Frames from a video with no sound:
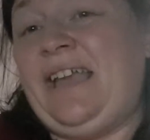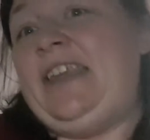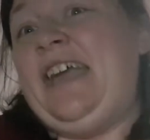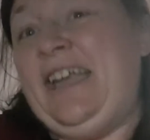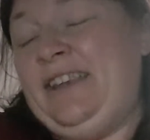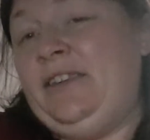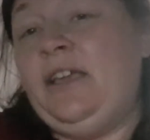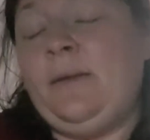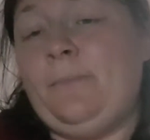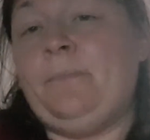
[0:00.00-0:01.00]
an N,
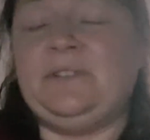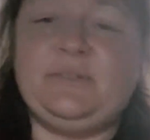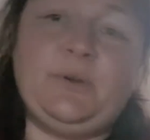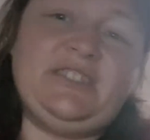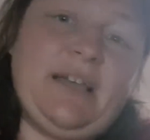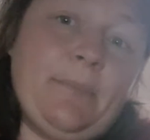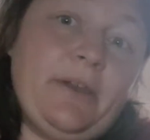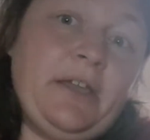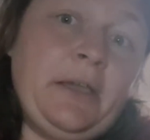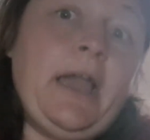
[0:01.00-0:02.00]
but when
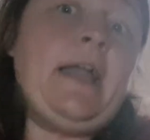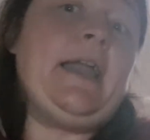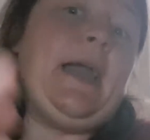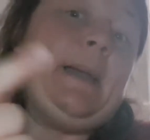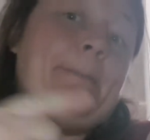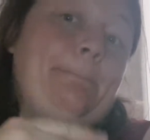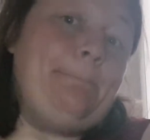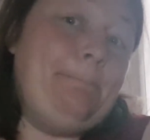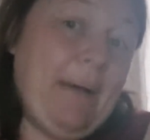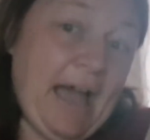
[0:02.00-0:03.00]
somebody came
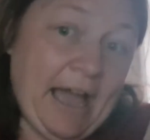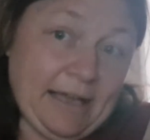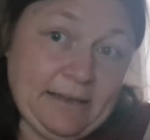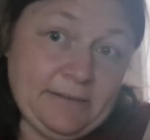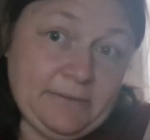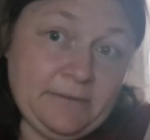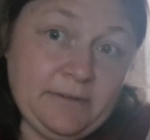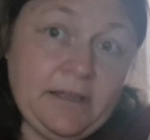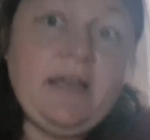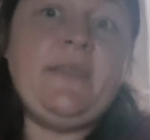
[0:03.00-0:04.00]
back,
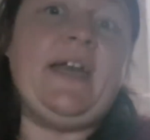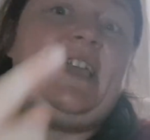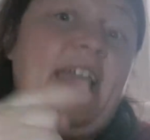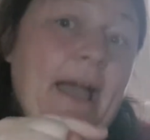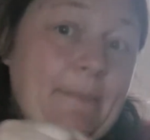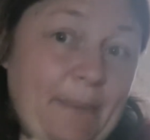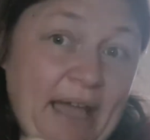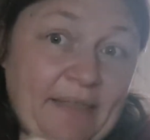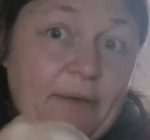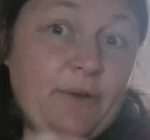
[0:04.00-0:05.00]
they
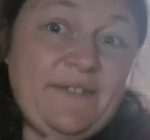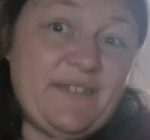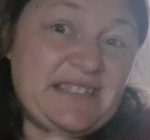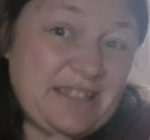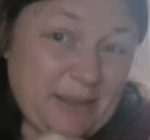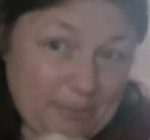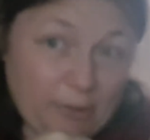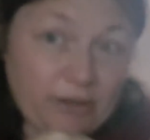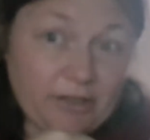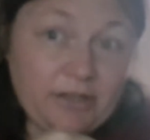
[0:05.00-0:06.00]
revisited the
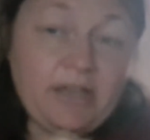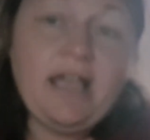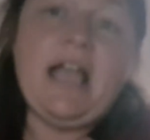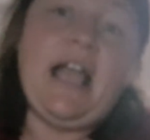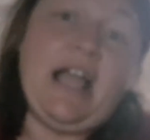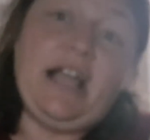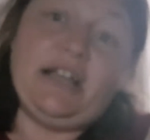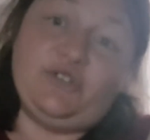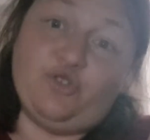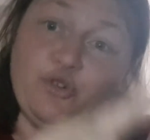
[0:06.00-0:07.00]
body
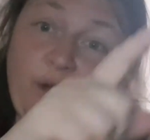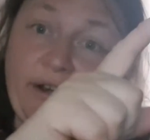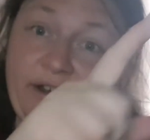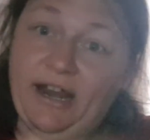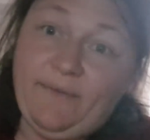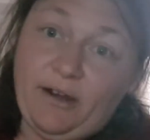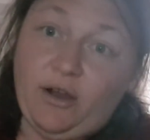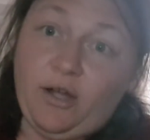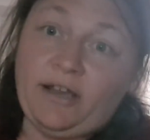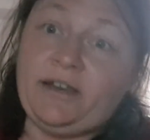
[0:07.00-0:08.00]
and drew another
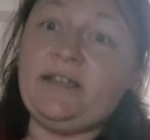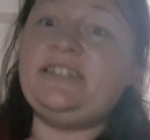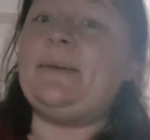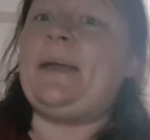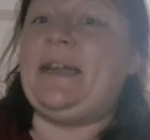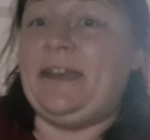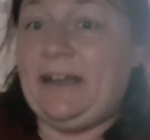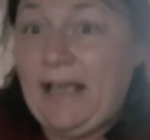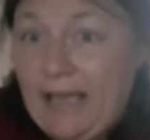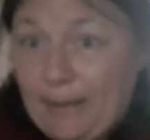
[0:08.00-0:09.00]
line to make it
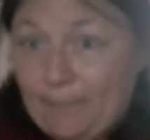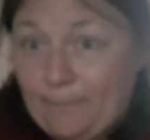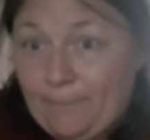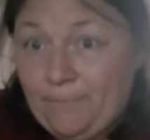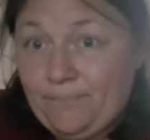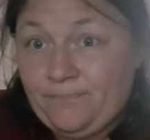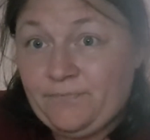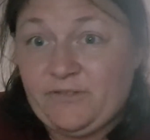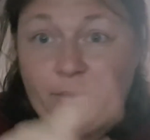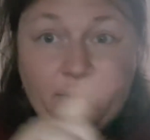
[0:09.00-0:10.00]
an M.
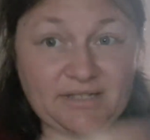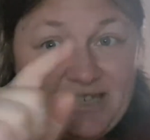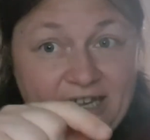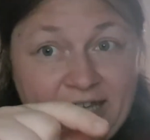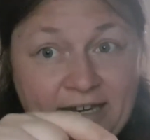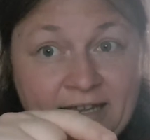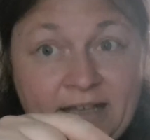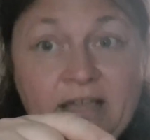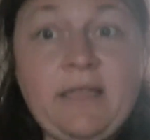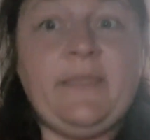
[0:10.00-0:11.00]
So it was an N,
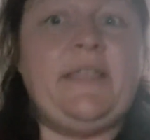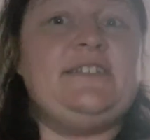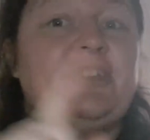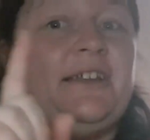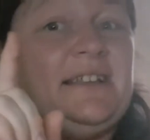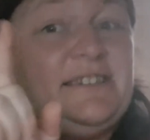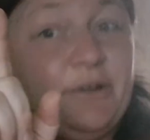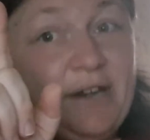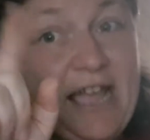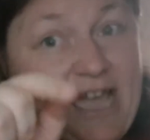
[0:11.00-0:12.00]
then they turned it
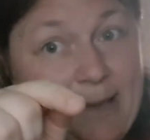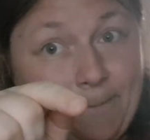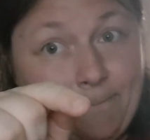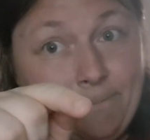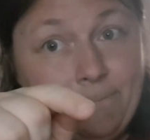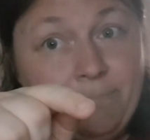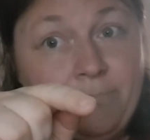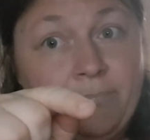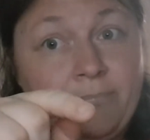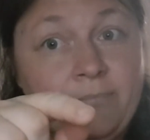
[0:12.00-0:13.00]
into an M.
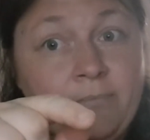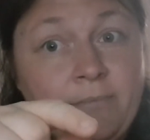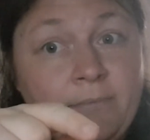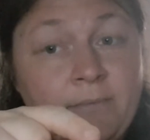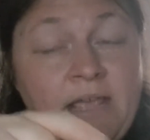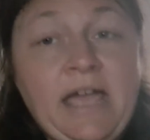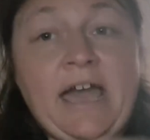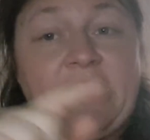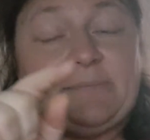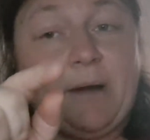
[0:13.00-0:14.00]

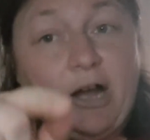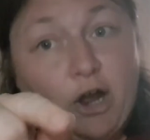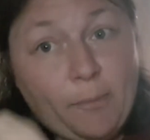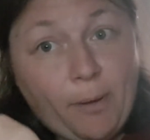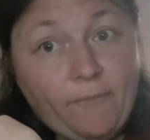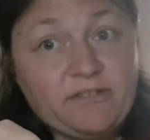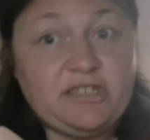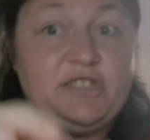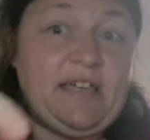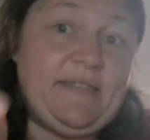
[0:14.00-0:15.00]
And it's my
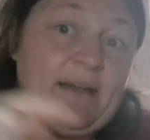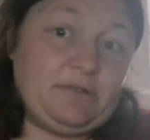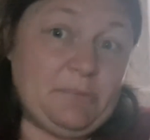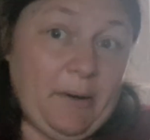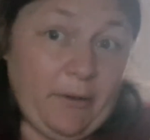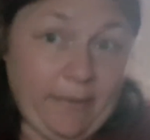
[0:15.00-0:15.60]
hypothesis that that was Mary